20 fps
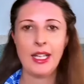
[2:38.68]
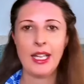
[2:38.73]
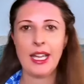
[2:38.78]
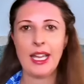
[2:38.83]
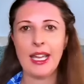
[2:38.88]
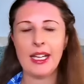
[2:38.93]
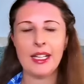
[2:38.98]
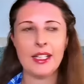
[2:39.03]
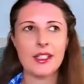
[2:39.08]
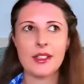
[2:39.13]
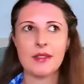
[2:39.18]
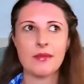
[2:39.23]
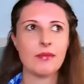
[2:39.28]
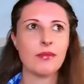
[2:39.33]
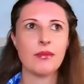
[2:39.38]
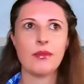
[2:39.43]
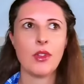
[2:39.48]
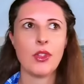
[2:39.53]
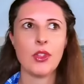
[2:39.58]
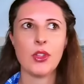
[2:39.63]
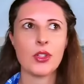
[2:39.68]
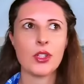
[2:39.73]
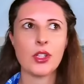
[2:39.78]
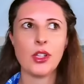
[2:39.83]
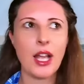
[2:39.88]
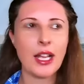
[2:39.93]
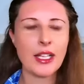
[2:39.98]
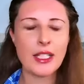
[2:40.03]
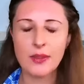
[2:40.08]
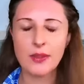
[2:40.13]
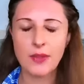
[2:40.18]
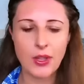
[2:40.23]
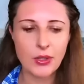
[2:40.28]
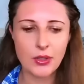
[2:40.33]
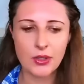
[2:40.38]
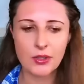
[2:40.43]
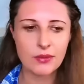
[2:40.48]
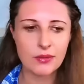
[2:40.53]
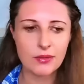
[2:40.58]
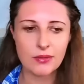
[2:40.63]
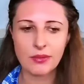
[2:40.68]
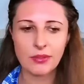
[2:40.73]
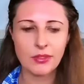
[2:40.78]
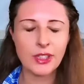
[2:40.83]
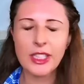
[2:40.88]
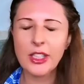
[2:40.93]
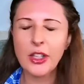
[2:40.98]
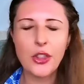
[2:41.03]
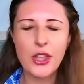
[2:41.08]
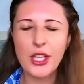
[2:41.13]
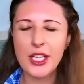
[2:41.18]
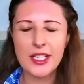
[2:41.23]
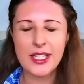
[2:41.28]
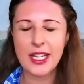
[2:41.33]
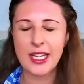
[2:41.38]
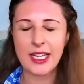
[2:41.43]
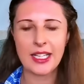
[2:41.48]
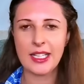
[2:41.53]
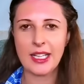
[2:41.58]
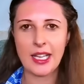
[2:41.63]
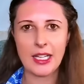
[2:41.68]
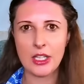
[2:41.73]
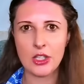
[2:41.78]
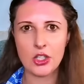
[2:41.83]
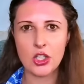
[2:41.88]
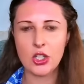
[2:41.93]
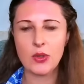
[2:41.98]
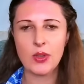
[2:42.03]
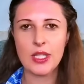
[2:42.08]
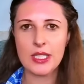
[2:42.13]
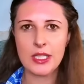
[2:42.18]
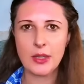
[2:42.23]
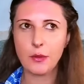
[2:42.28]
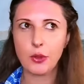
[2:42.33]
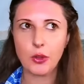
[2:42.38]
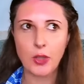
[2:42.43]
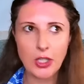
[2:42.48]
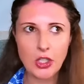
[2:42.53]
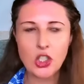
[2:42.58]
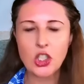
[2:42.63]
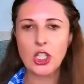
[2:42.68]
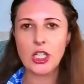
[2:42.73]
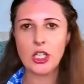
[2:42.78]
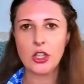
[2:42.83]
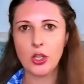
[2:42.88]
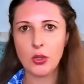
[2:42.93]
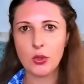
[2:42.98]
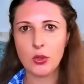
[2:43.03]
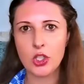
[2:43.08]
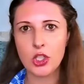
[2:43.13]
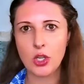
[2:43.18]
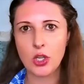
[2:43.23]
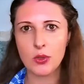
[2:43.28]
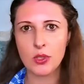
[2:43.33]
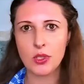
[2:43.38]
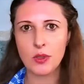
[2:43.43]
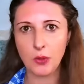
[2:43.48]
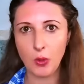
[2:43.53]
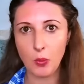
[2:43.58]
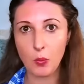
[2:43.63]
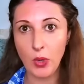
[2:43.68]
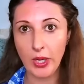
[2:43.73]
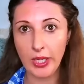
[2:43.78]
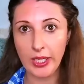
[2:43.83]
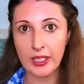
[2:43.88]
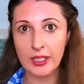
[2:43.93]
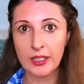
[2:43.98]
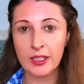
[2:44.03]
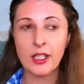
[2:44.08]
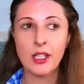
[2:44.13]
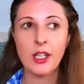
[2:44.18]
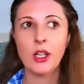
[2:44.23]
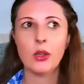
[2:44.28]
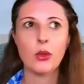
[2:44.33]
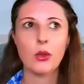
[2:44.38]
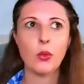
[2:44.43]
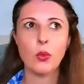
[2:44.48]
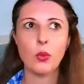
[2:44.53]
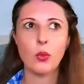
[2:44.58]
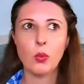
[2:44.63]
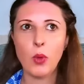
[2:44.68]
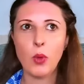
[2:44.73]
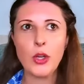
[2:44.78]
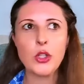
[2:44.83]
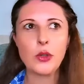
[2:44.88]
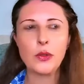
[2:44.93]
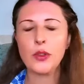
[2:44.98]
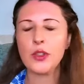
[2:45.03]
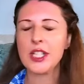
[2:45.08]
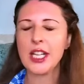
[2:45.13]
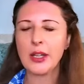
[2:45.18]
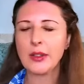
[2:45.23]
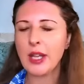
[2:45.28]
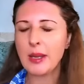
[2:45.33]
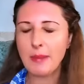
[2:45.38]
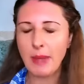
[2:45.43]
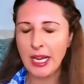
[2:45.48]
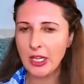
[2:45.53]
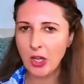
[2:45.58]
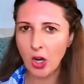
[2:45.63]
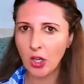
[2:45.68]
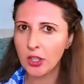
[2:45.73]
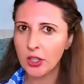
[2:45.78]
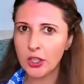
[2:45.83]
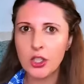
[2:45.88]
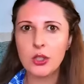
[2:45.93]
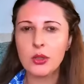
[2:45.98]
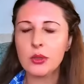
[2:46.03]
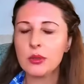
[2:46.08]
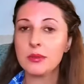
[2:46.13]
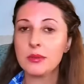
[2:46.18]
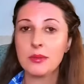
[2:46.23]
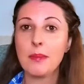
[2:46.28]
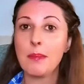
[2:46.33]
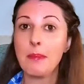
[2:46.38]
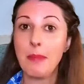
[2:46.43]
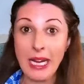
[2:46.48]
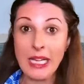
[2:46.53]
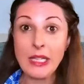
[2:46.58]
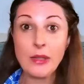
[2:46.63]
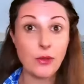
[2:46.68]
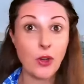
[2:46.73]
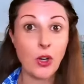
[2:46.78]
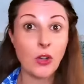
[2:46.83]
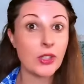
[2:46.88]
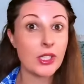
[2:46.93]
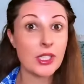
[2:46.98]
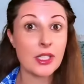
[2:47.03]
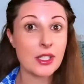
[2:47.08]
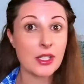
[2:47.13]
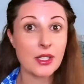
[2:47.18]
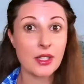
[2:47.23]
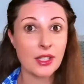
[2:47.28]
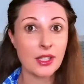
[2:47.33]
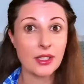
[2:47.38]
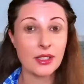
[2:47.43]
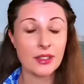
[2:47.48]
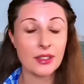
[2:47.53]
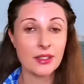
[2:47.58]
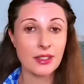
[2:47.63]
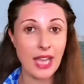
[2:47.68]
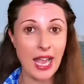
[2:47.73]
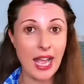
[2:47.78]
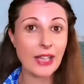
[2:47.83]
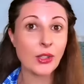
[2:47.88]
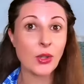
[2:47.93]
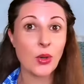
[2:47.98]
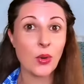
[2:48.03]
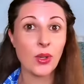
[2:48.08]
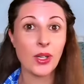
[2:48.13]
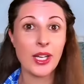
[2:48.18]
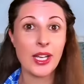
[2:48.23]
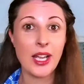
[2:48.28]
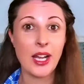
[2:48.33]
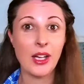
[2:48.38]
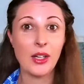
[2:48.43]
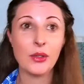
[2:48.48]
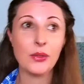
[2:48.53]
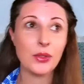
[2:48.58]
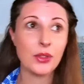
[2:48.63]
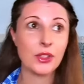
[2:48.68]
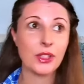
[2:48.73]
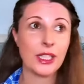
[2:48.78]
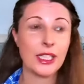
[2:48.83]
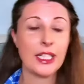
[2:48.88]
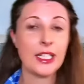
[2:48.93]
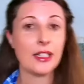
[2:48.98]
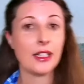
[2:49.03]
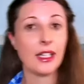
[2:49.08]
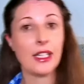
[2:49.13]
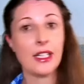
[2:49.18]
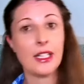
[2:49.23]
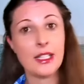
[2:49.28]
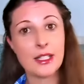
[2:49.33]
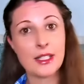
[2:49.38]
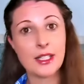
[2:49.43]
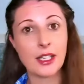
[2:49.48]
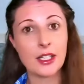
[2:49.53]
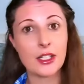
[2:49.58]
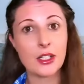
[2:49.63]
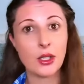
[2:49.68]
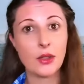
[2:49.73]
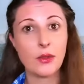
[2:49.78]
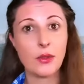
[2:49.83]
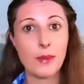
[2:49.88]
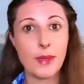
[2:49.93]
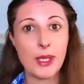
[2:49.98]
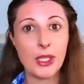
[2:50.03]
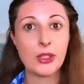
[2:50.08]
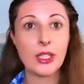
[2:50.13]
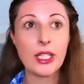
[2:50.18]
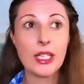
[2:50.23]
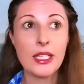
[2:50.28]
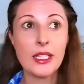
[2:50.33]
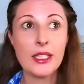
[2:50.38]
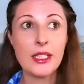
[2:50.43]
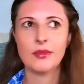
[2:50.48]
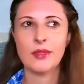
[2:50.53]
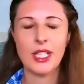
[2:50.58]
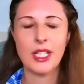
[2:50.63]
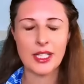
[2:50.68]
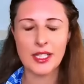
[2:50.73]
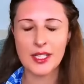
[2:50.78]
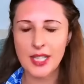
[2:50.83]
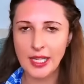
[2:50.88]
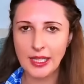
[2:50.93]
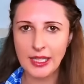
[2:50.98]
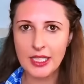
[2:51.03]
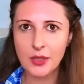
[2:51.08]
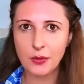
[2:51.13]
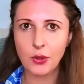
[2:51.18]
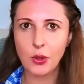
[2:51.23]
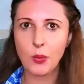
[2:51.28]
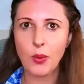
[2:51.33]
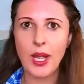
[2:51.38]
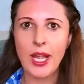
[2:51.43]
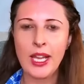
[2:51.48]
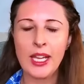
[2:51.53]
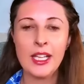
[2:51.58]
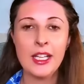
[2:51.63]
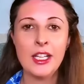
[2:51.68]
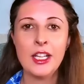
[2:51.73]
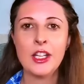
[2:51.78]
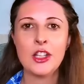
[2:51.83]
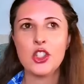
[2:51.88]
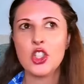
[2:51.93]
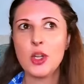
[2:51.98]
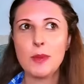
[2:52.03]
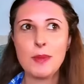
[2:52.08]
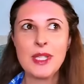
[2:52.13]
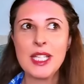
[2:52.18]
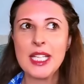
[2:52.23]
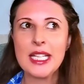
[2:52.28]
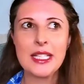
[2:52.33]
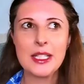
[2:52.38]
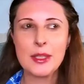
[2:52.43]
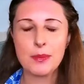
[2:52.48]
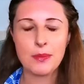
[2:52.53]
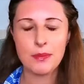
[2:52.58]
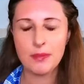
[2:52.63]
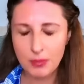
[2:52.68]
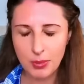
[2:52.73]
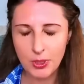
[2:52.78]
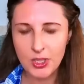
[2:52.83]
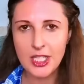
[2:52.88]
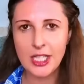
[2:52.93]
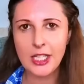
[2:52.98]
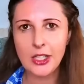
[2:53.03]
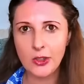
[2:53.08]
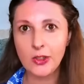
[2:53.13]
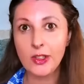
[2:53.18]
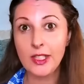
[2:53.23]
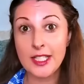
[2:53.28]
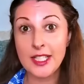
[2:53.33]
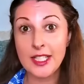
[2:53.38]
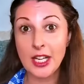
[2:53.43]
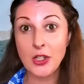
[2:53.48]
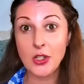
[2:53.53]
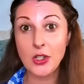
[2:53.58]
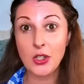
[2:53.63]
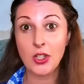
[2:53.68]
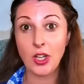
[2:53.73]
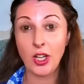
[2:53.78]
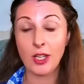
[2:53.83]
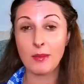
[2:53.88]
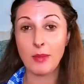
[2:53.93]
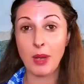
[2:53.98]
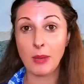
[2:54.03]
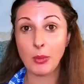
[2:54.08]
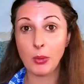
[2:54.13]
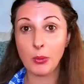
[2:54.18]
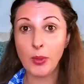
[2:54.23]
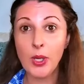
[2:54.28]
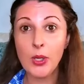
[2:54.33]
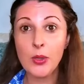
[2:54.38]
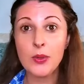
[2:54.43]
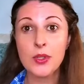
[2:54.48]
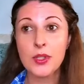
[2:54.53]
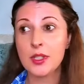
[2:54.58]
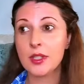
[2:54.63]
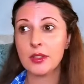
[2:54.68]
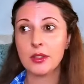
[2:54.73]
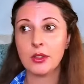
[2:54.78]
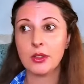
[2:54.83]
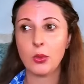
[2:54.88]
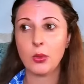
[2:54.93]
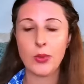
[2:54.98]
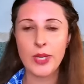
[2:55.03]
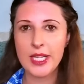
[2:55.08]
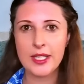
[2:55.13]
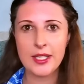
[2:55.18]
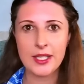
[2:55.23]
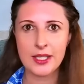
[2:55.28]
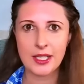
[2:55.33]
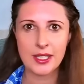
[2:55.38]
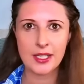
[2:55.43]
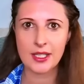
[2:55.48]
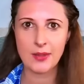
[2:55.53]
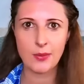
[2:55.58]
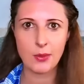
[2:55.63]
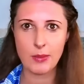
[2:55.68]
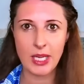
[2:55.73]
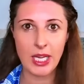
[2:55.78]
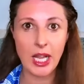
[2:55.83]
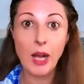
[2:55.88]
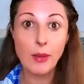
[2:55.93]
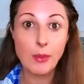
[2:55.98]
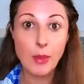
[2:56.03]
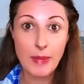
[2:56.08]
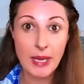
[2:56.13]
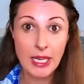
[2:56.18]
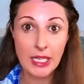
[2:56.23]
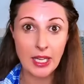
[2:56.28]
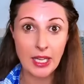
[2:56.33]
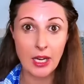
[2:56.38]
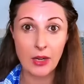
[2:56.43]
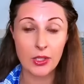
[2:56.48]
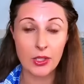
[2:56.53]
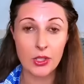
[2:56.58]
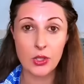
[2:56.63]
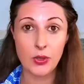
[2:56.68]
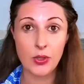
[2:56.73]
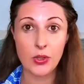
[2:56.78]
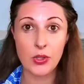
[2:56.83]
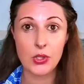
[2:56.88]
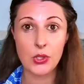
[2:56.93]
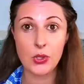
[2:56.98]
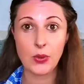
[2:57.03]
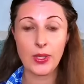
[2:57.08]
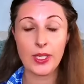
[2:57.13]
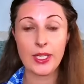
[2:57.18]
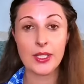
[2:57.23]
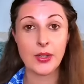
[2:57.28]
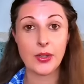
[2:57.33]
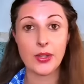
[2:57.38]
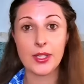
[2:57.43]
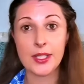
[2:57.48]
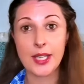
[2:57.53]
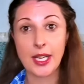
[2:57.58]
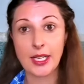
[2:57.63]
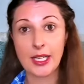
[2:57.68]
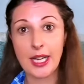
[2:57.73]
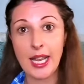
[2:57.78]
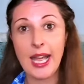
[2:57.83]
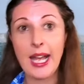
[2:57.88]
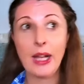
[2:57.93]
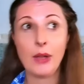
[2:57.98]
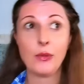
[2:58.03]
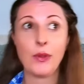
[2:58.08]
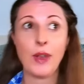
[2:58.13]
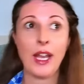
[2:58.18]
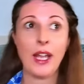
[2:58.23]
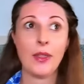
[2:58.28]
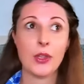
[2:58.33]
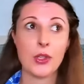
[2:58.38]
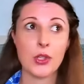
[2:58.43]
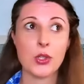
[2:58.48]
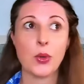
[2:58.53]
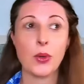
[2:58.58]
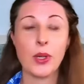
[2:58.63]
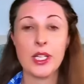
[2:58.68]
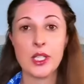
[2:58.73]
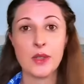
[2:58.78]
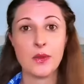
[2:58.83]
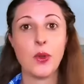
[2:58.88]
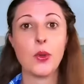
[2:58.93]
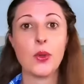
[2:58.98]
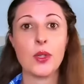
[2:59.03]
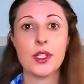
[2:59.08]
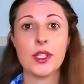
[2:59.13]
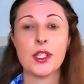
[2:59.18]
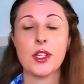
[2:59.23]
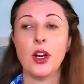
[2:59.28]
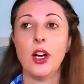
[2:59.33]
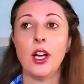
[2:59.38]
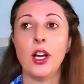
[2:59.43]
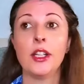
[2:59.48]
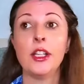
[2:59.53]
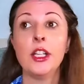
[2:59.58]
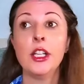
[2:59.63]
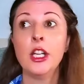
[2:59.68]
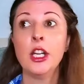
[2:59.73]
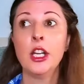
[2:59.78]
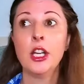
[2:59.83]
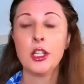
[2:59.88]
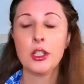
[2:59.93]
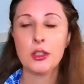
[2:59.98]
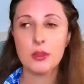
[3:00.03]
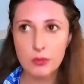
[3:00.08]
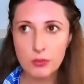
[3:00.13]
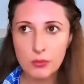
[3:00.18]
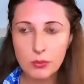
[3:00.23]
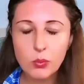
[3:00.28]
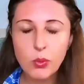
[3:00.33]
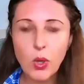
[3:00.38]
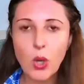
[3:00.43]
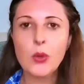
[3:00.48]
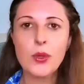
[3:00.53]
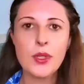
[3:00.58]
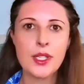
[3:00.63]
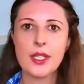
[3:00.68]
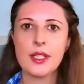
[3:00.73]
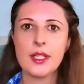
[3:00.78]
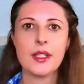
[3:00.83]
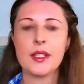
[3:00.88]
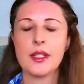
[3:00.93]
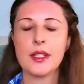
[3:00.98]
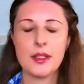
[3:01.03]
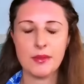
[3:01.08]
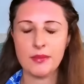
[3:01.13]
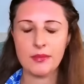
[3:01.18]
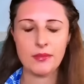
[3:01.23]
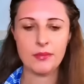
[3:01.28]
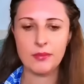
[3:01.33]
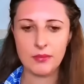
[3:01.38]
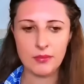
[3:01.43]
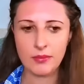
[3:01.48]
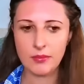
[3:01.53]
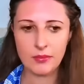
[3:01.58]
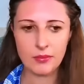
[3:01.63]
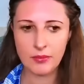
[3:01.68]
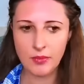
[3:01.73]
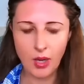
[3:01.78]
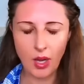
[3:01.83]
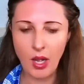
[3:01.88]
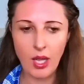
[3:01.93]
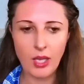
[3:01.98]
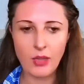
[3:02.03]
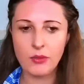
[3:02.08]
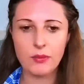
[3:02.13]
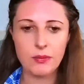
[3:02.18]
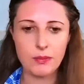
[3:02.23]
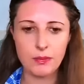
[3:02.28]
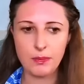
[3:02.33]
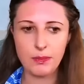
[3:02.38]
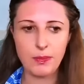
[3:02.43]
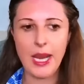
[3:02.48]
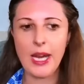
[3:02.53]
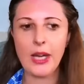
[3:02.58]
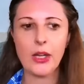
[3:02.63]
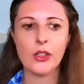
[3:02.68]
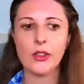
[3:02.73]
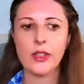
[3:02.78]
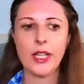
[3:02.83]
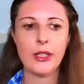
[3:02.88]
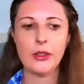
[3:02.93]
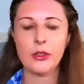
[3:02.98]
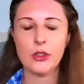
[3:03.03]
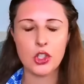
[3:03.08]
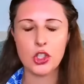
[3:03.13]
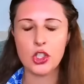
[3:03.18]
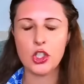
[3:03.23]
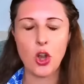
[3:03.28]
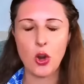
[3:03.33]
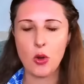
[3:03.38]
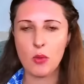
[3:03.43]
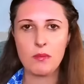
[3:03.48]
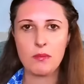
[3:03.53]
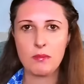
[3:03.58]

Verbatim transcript: And there's lots of other little things I can get into that differentiated those shows from Wicked. Wonderful Town, I might argue, might fall into the category of leading lady and secondary female lead in a slightly different way. Gypsy is particularly centered on Mama Rose. Louise doesn't even become a main character in the story until the second half, and the story is focused on Rose's unparalleled show